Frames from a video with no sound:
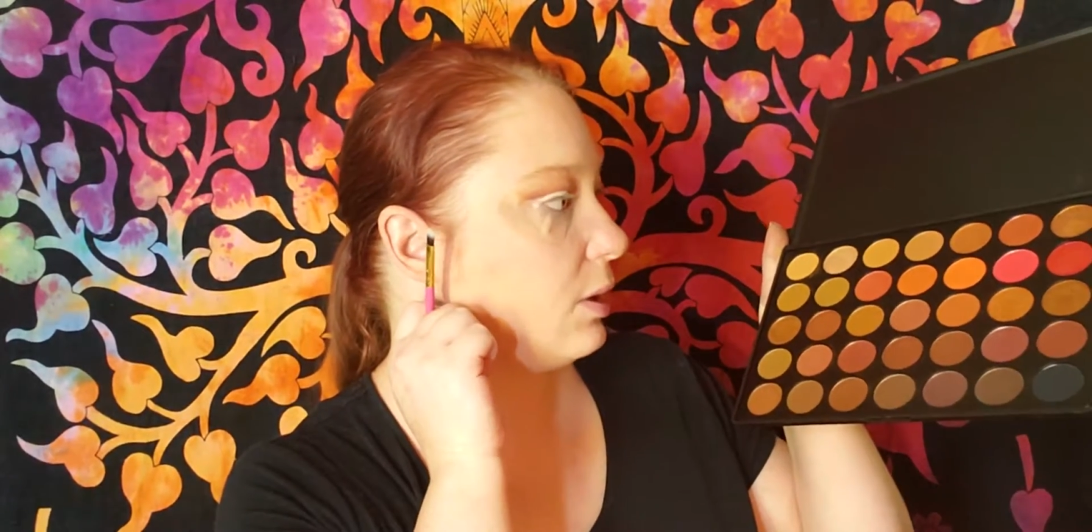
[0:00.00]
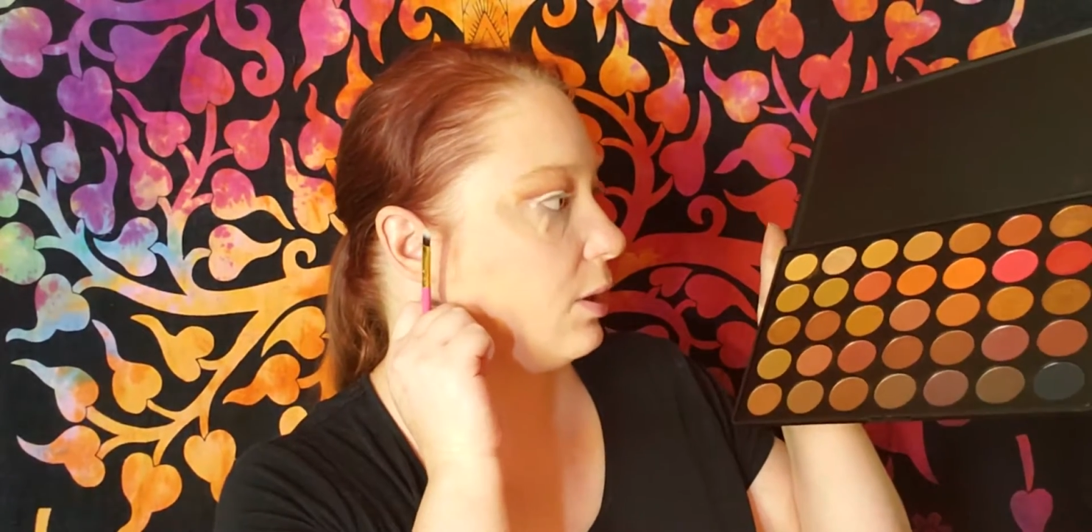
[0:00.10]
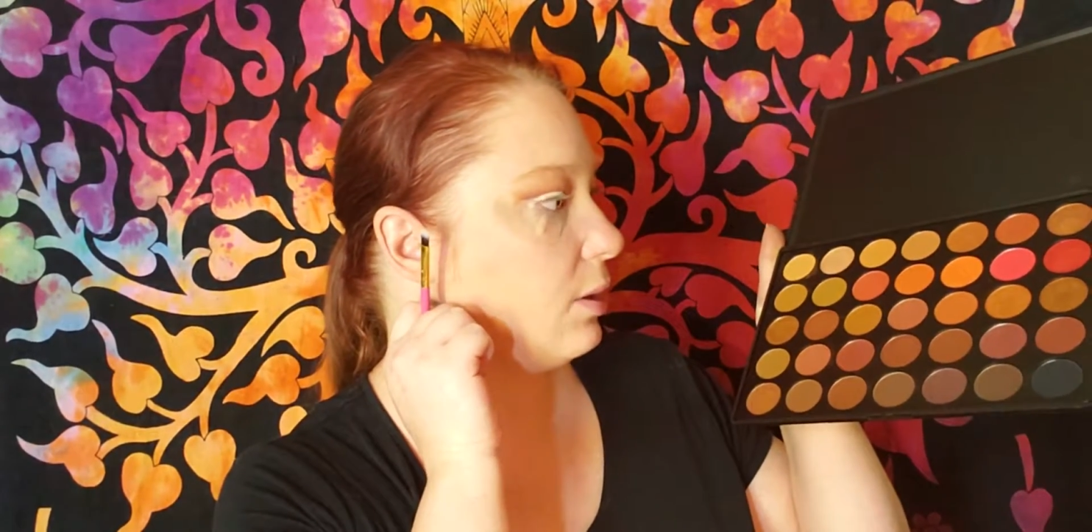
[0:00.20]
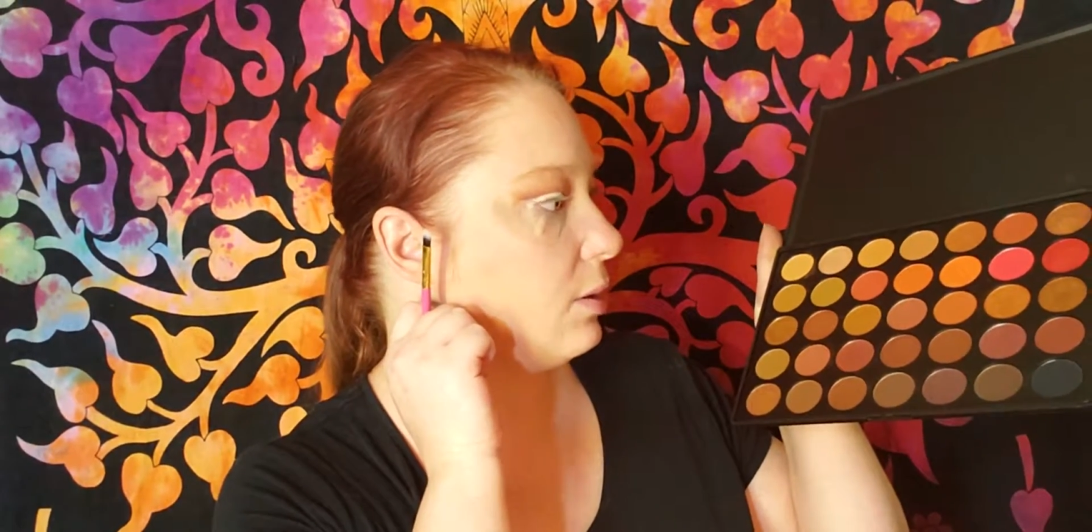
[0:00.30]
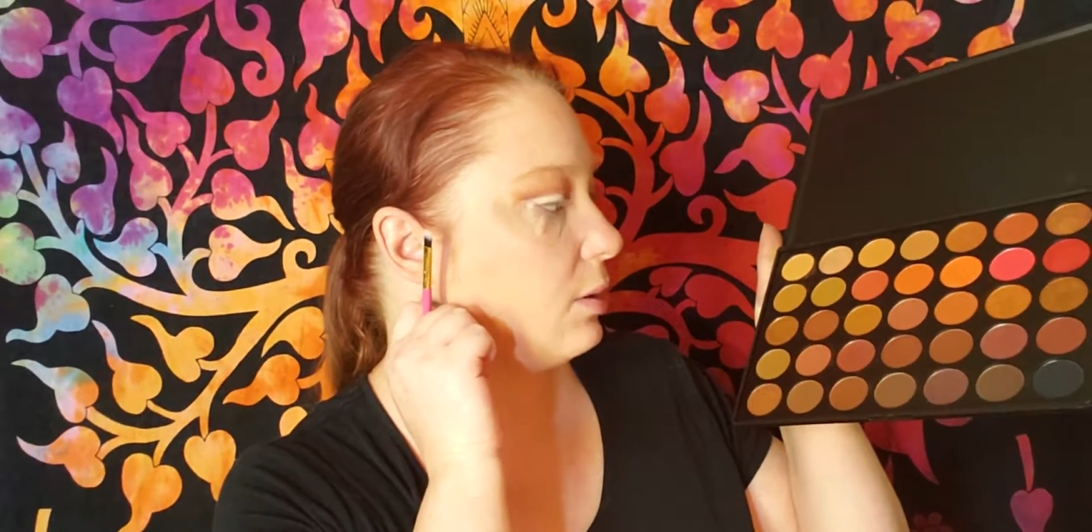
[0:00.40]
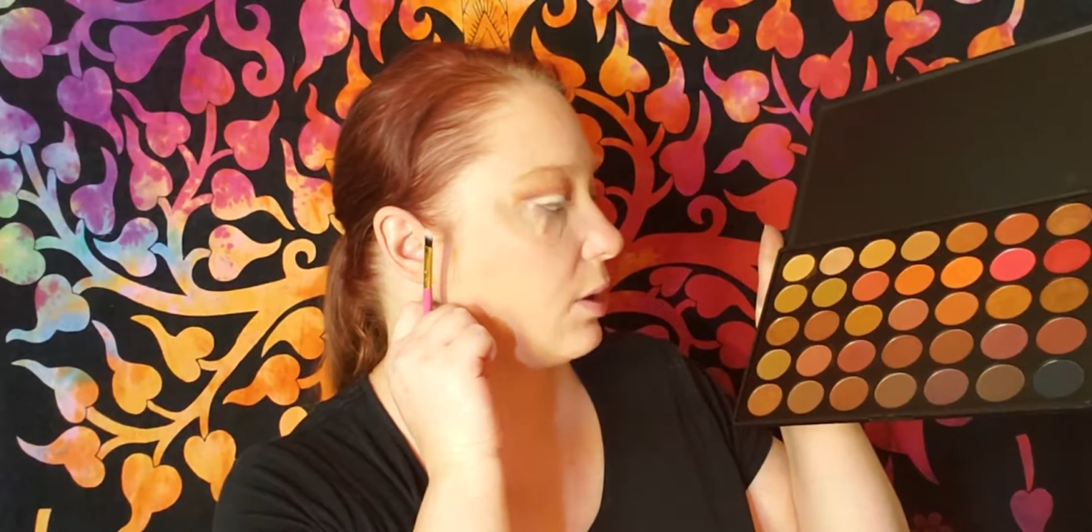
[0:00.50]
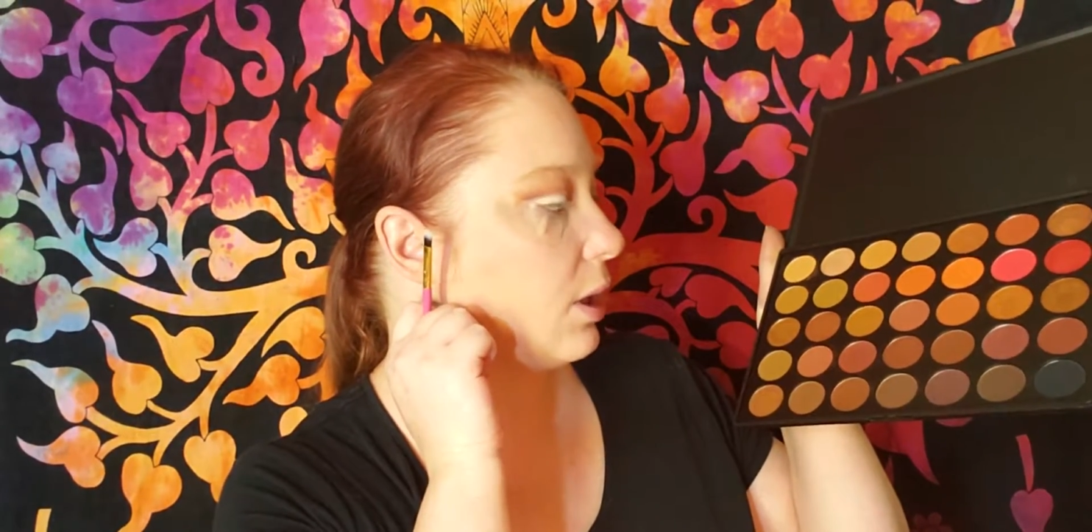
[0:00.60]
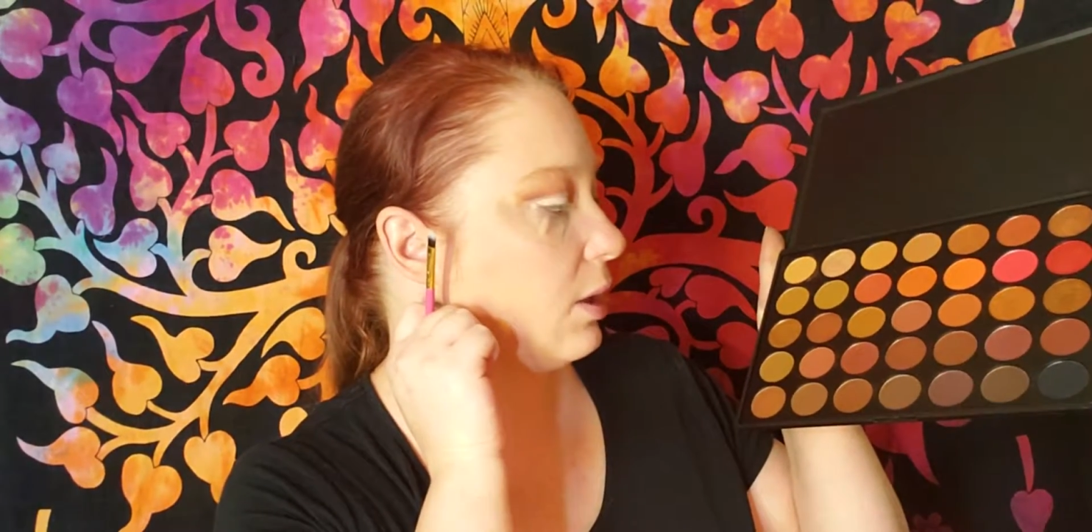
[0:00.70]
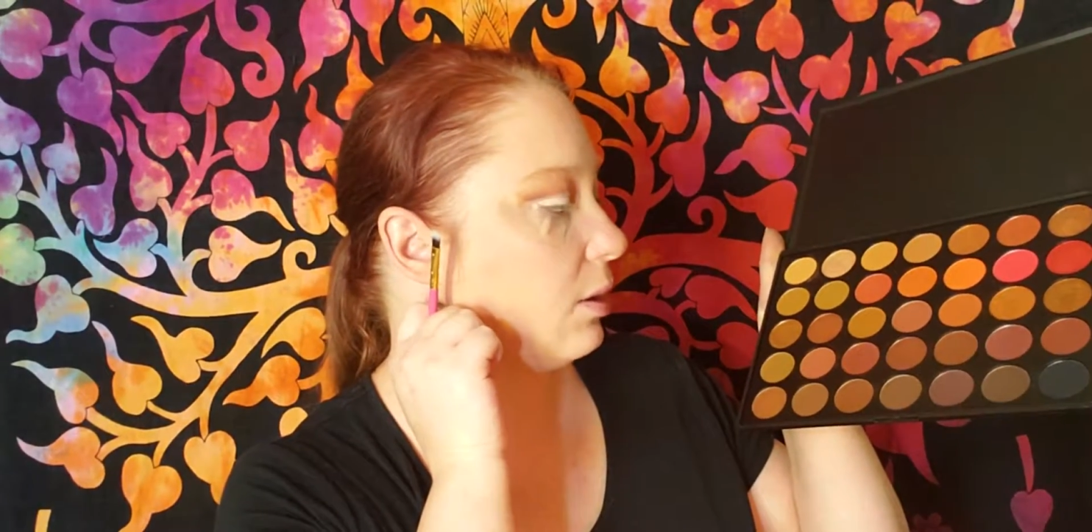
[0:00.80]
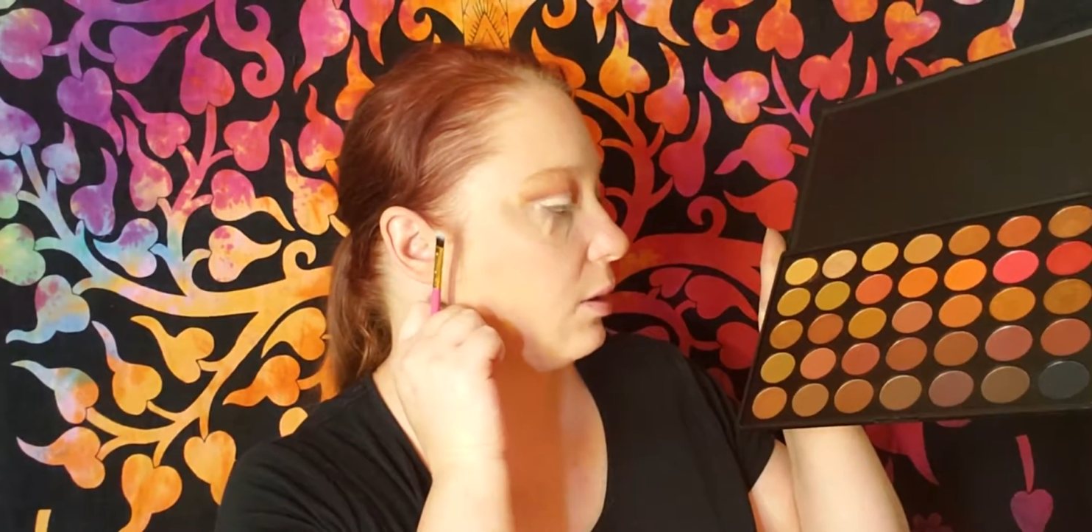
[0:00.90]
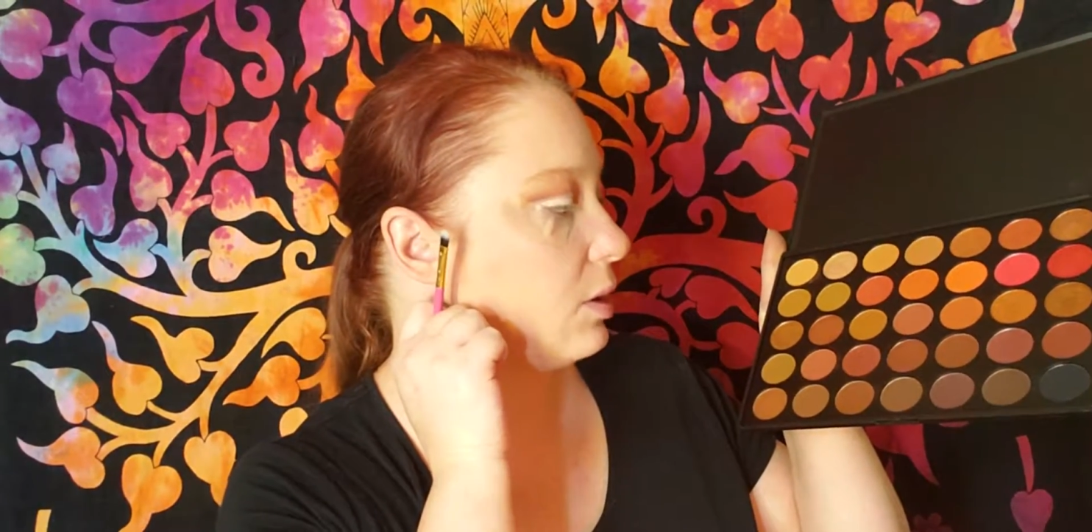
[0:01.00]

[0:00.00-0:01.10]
is kind of